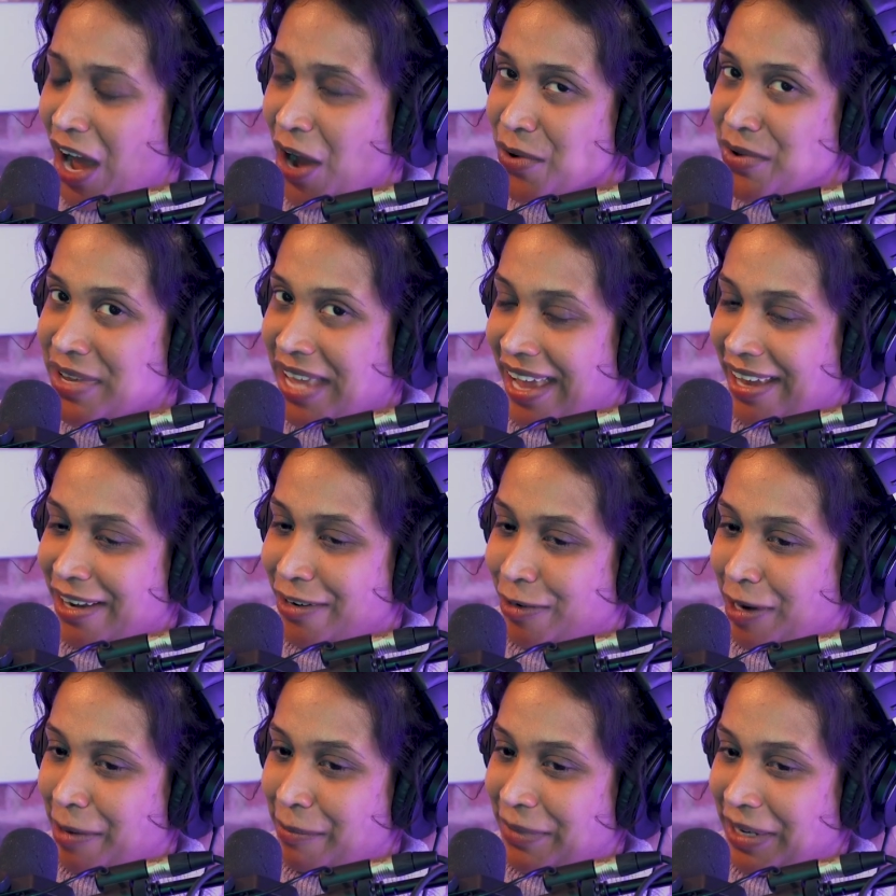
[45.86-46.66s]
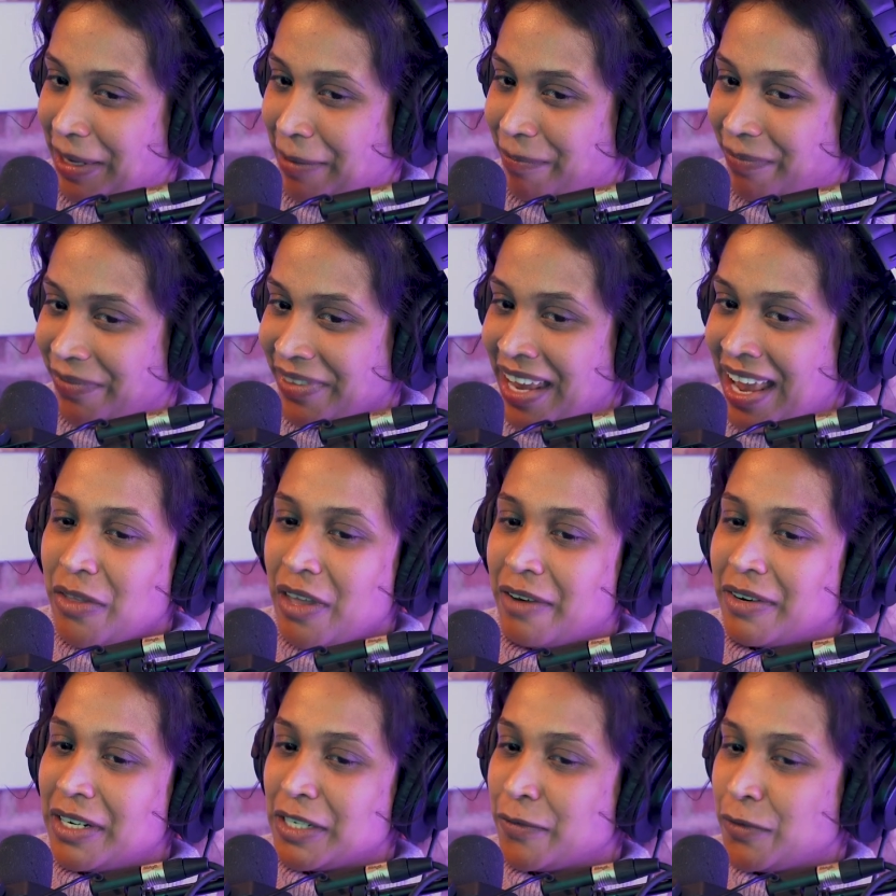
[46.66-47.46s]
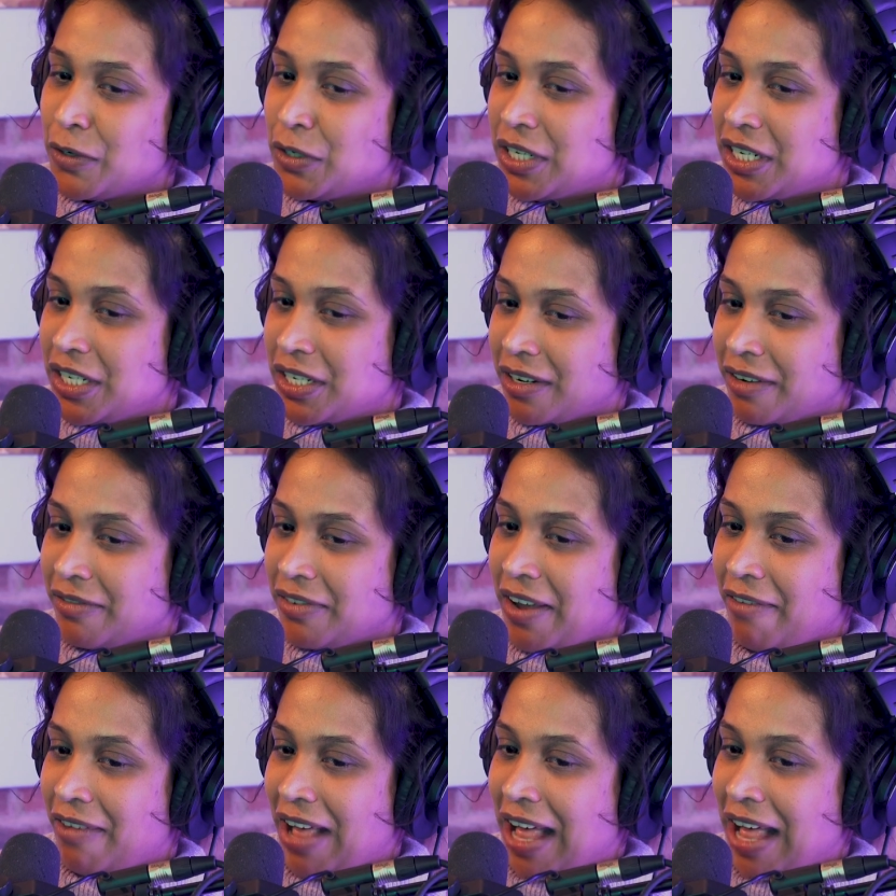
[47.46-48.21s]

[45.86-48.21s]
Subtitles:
Okay, Kremlin. Though there is footage of